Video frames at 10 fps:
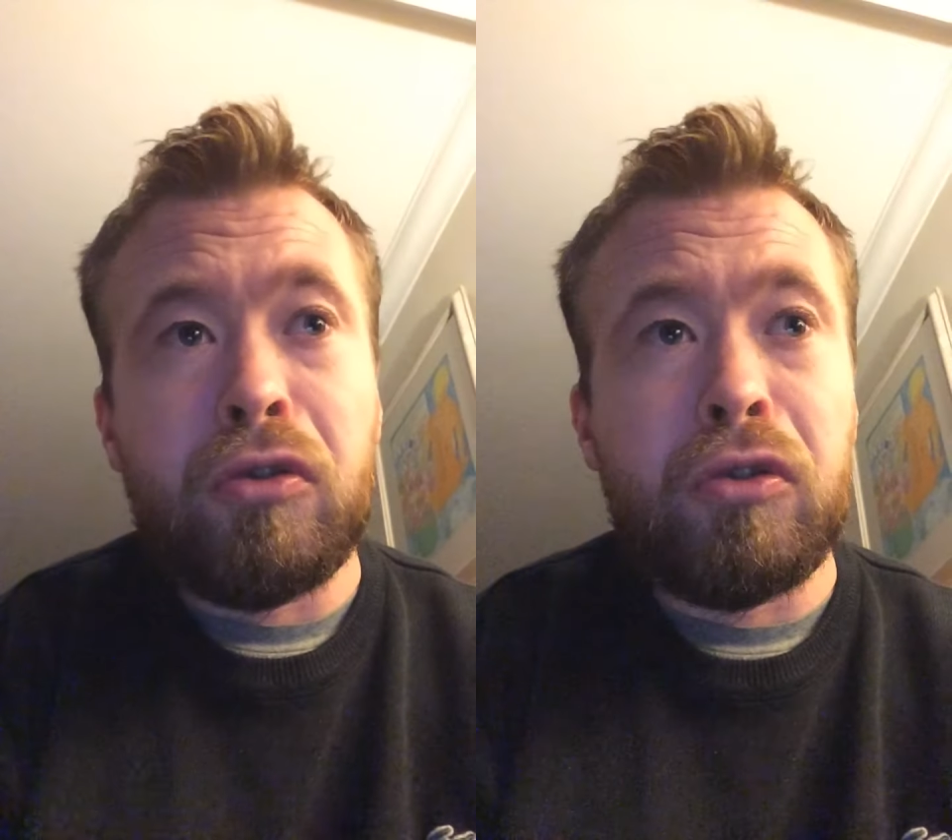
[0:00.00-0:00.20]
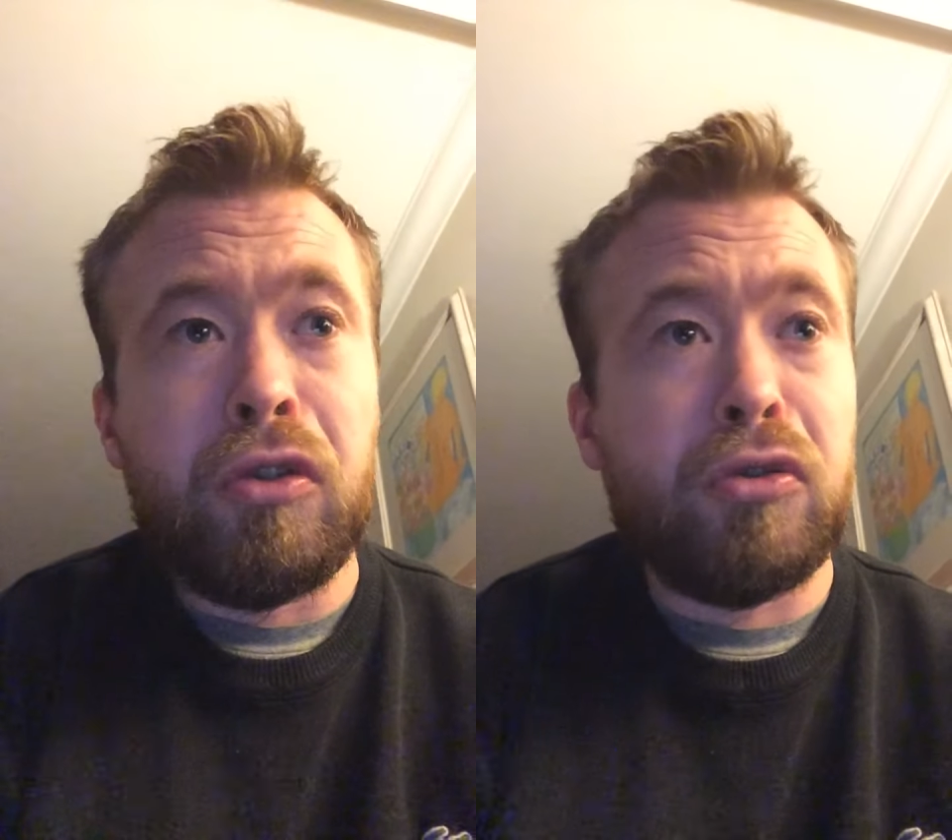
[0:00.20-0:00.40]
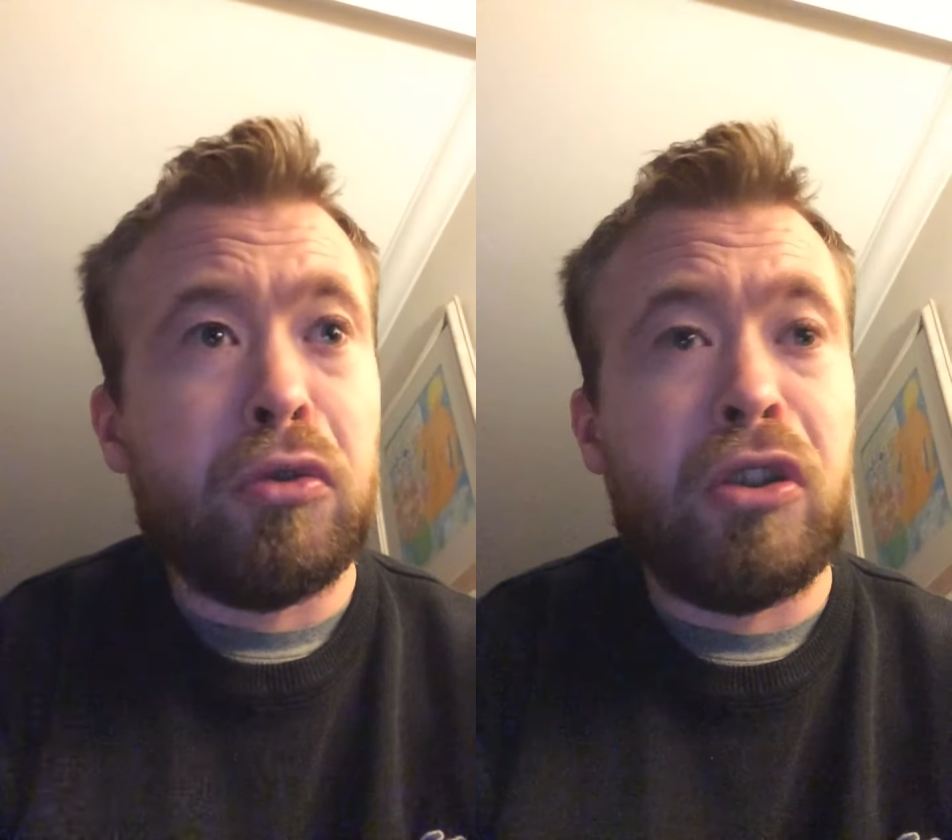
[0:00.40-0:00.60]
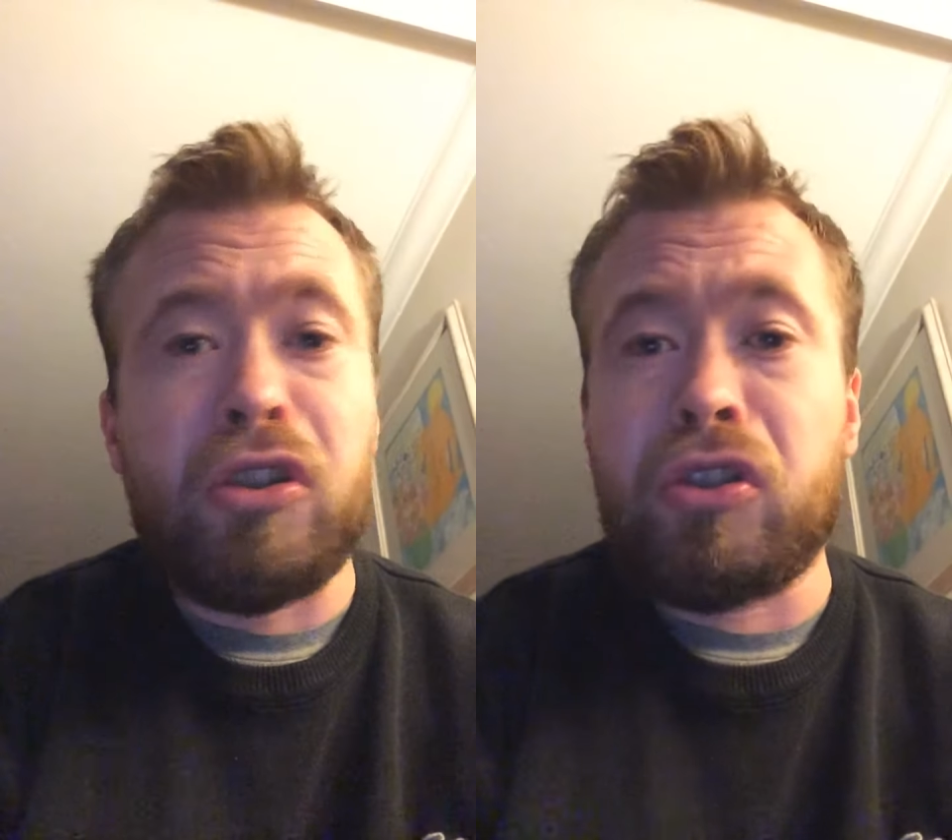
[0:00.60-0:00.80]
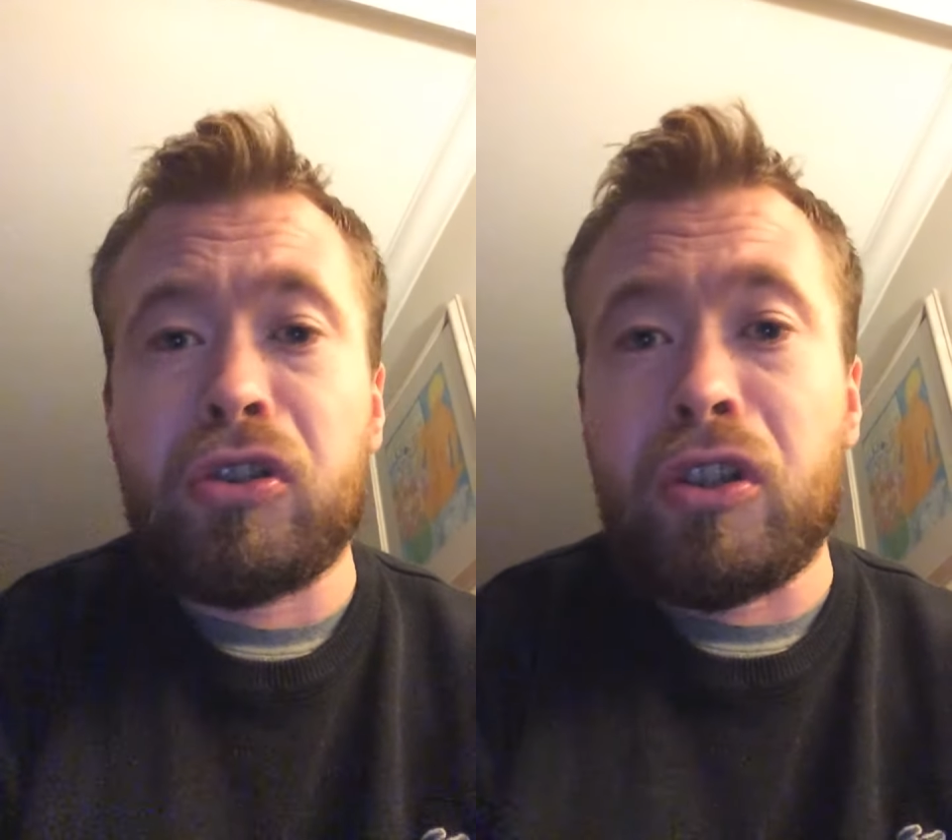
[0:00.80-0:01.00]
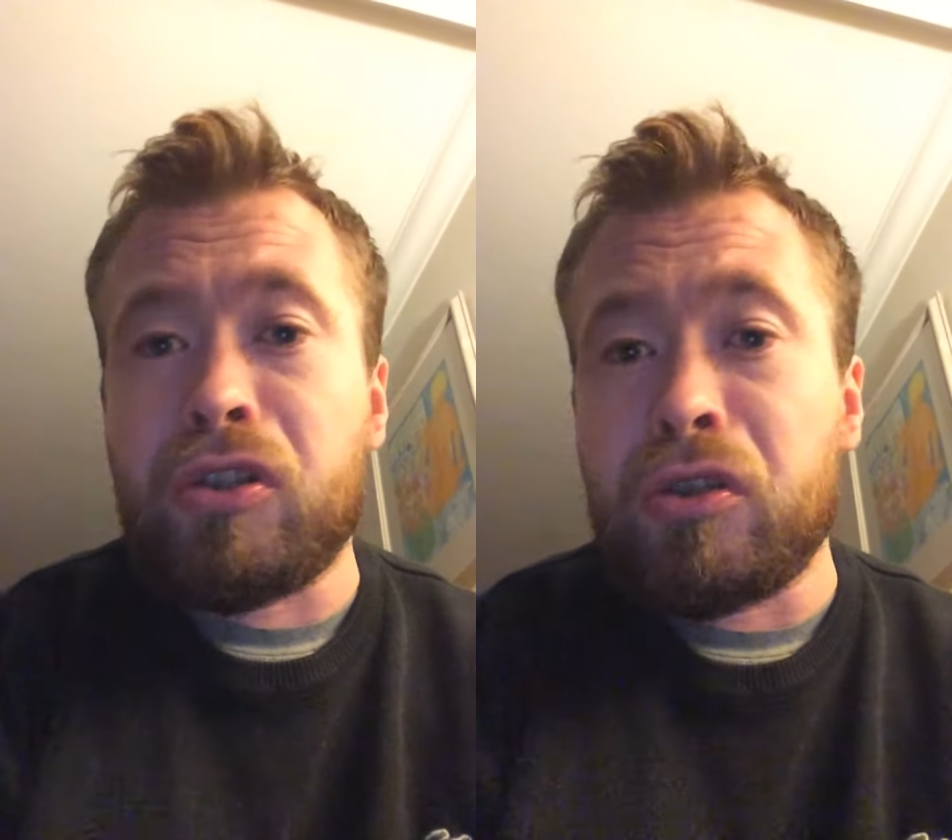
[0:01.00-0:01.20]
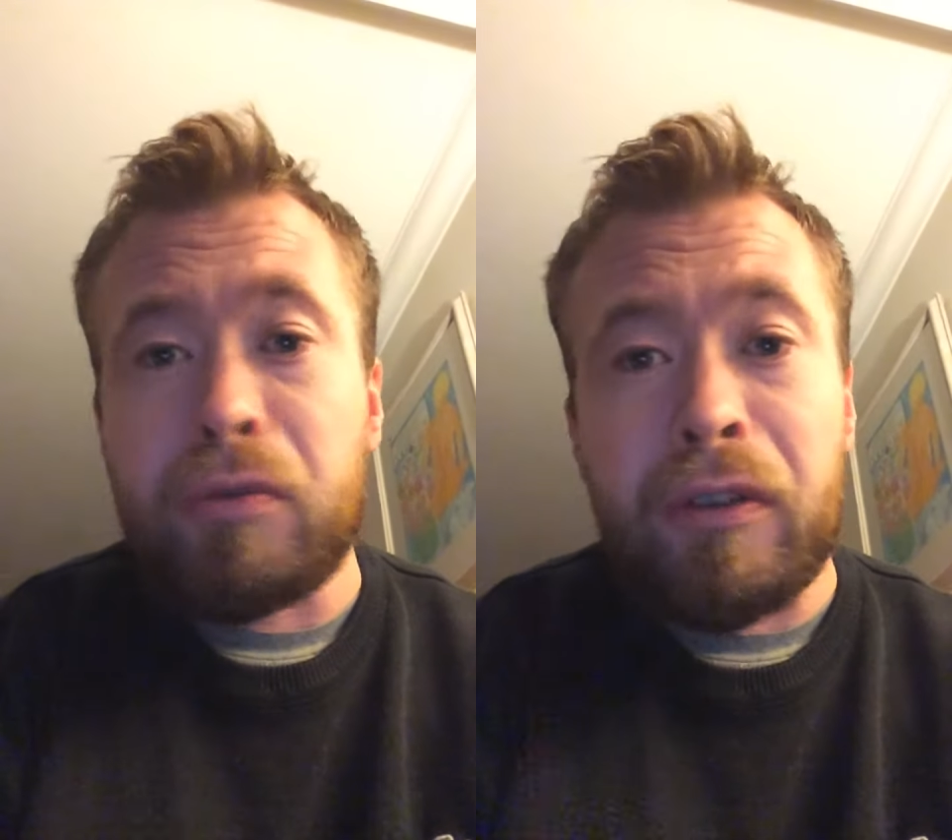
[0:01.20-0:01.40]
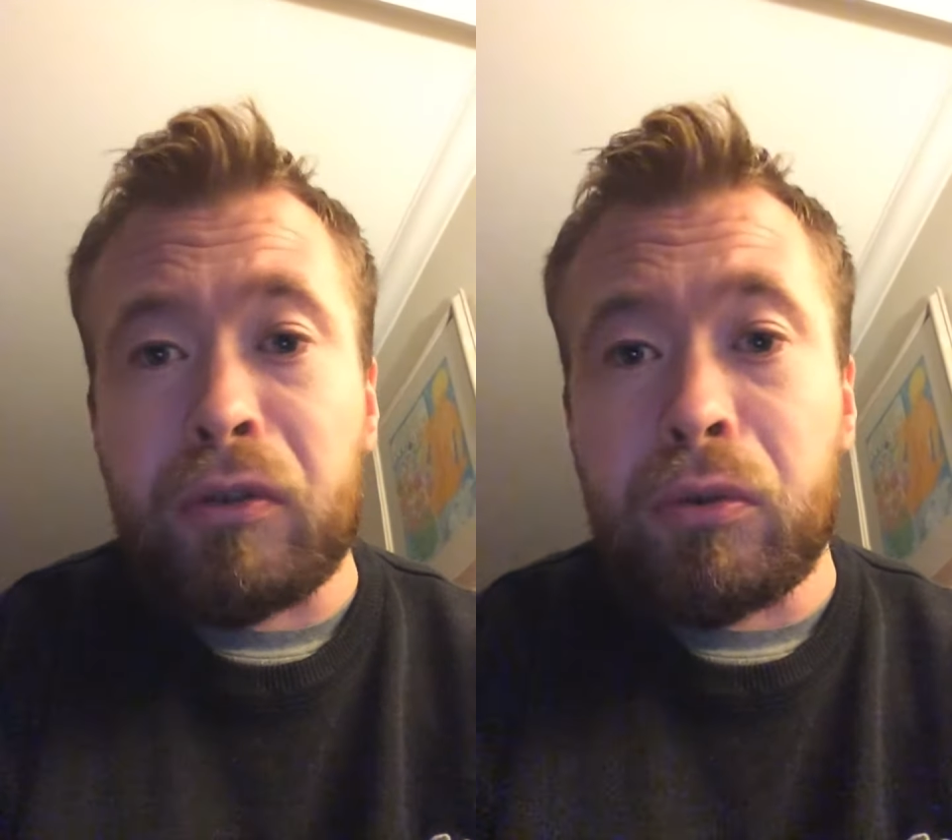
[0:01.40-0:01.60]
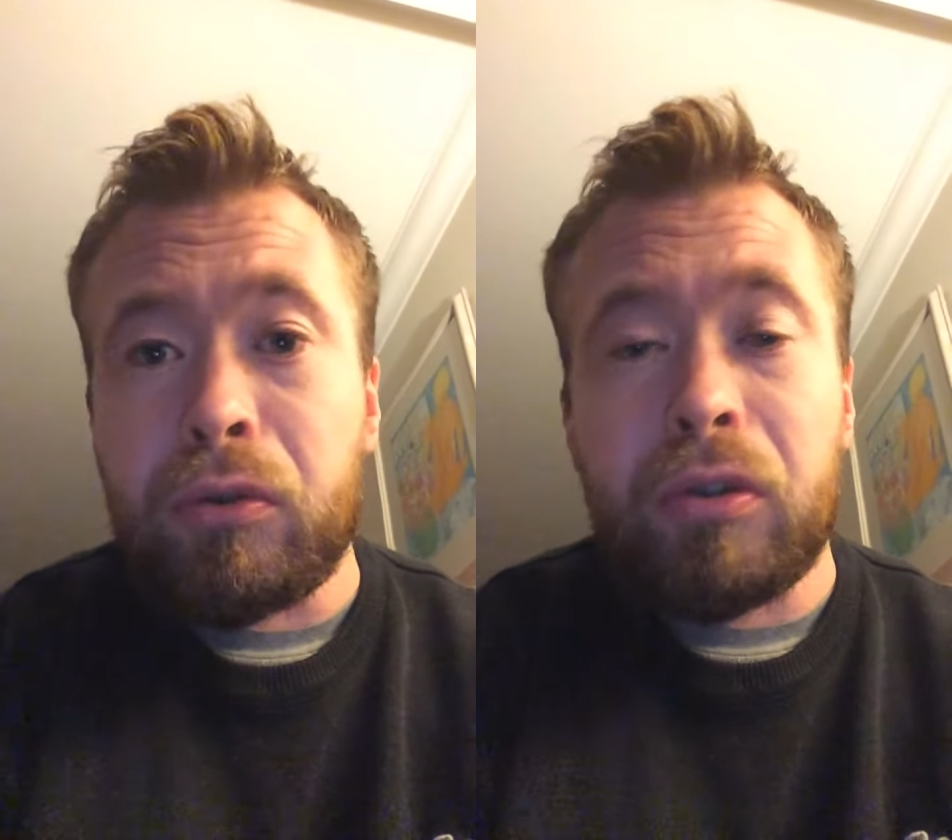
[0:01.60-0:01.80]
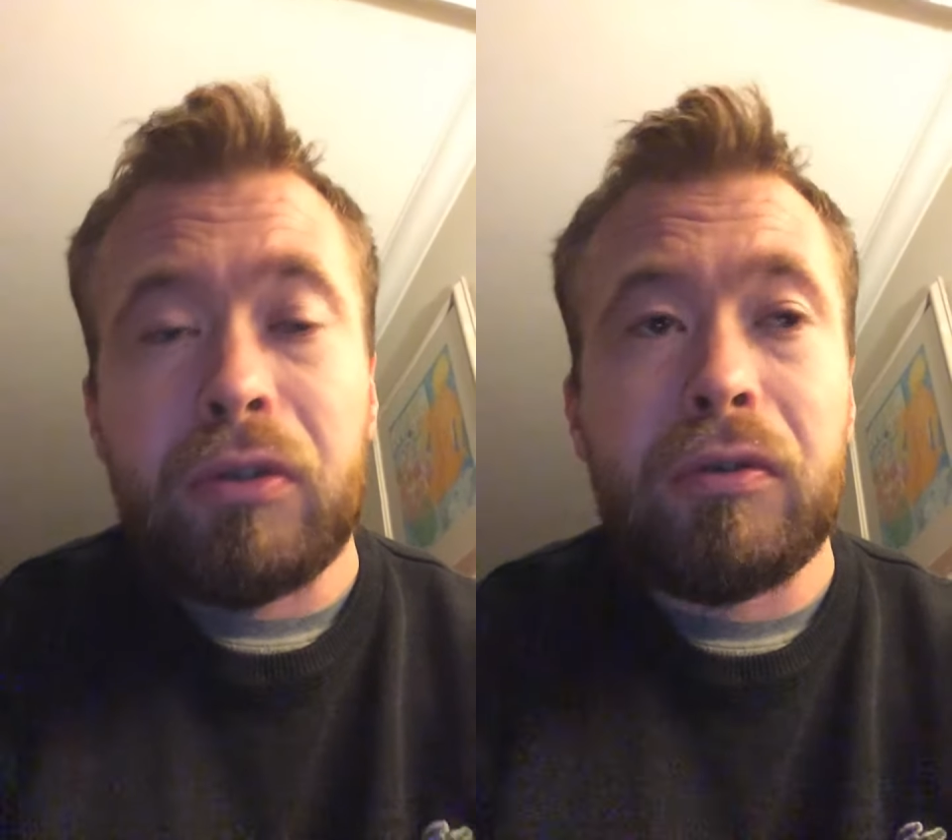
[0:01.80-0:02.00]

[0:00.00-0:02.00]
neurologist surgeons, what they're called,